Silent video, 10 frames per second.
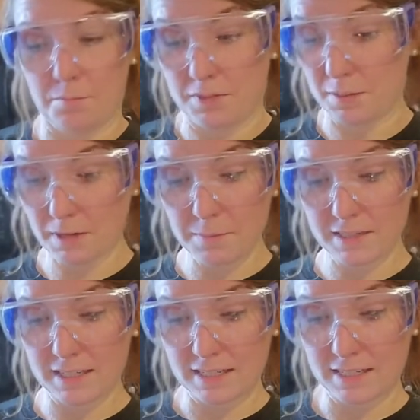Sometimes it
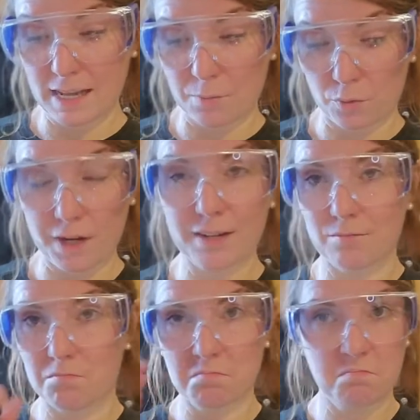gets to that point
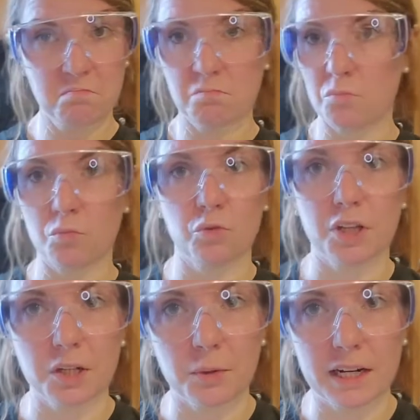
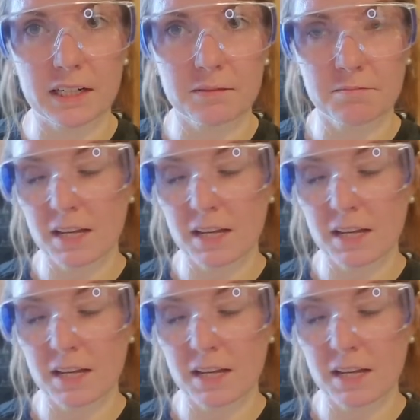really quick.